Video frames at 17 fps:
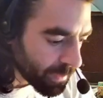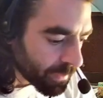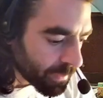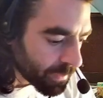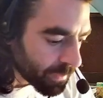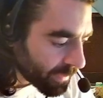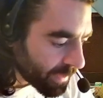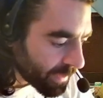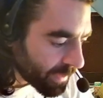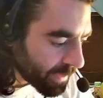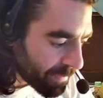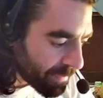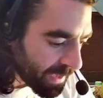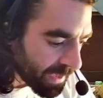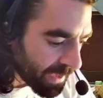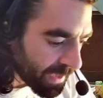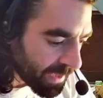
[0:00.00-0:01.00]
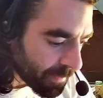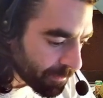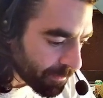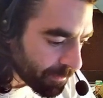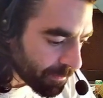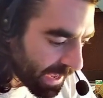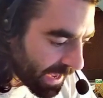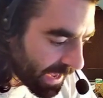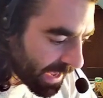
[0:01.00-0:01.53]
Not bad, not
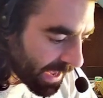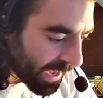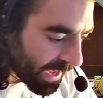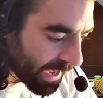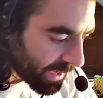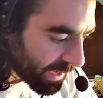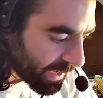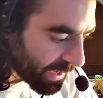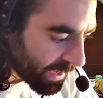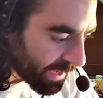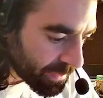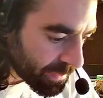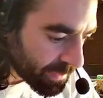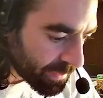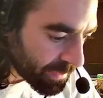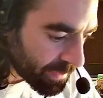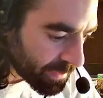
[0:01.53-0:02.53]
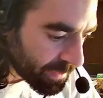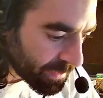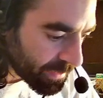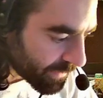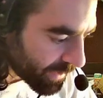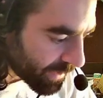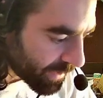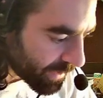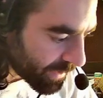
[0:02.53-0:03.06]
bad so
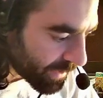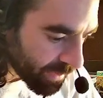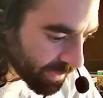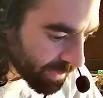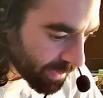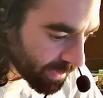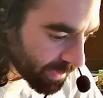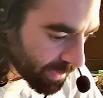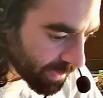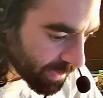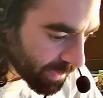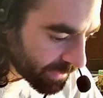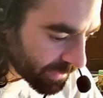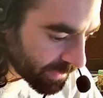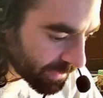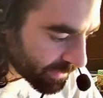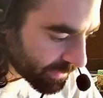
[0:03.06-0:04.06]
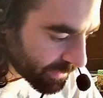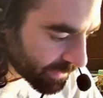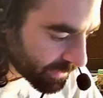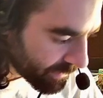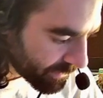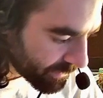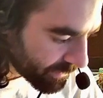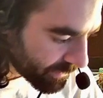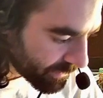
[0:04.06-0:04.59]
far. I can
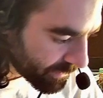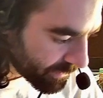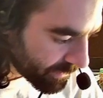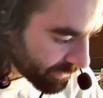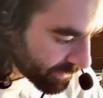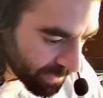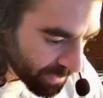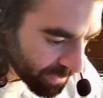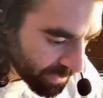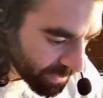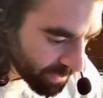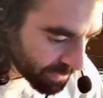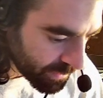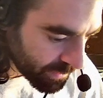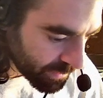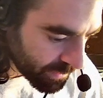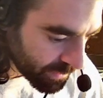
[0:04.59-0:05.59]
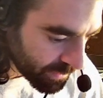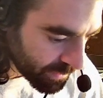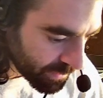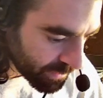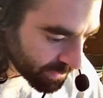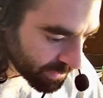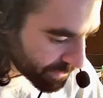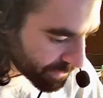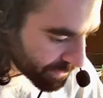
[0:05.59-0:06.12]
see where it's
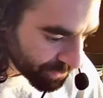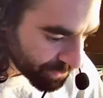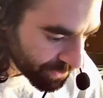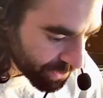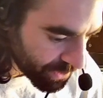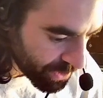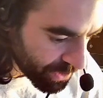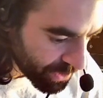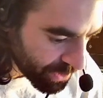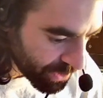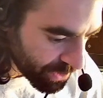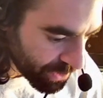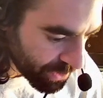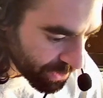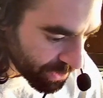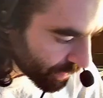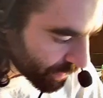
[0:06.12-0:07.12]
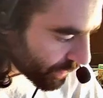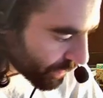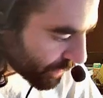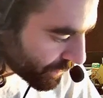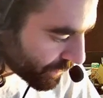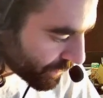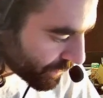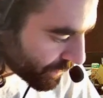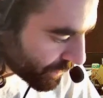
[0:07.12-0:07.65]
supposed to go.
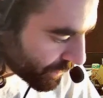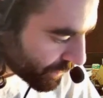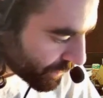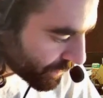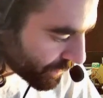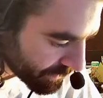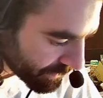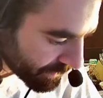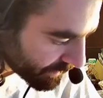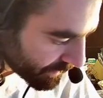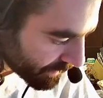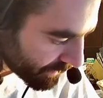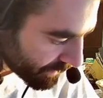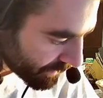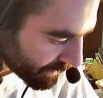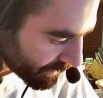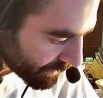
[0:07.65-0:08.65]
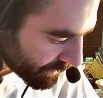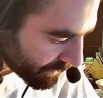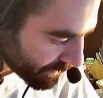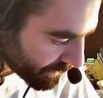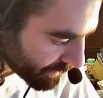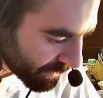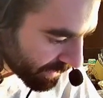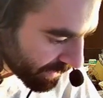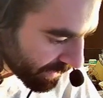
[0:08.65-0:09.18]
Let's see. I want
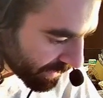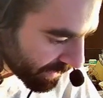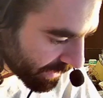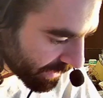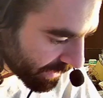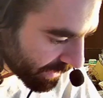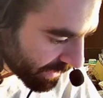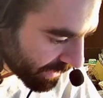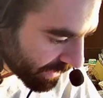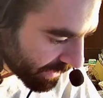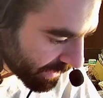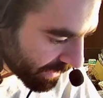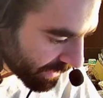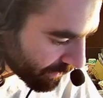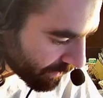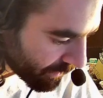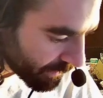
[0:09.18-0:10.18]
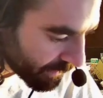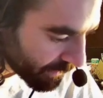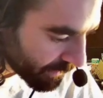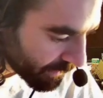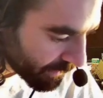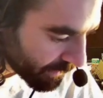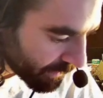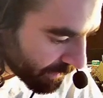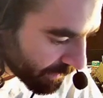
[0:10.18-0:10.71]
to have
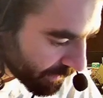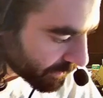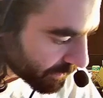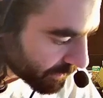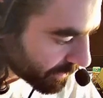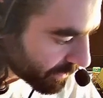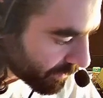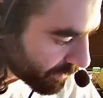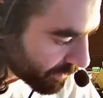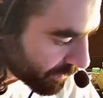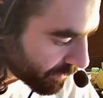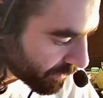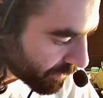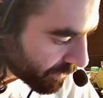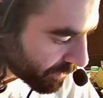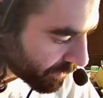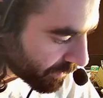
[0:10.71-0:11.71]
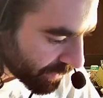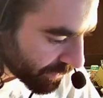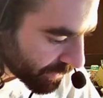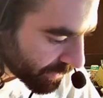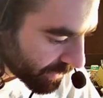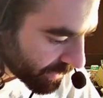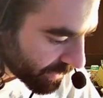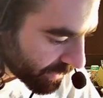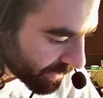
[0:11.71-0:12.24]
a little bit of shadow
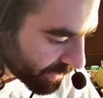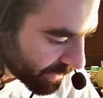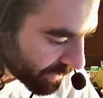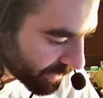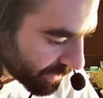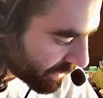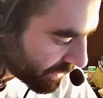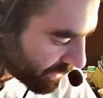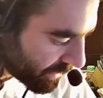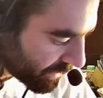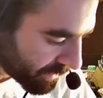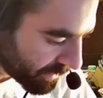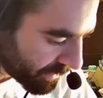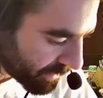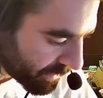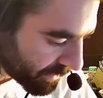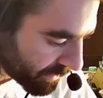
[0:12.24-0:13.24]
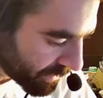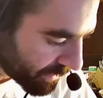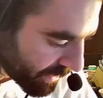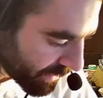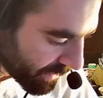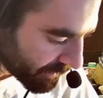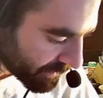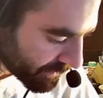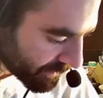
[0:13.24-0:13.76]
here, and I want to have some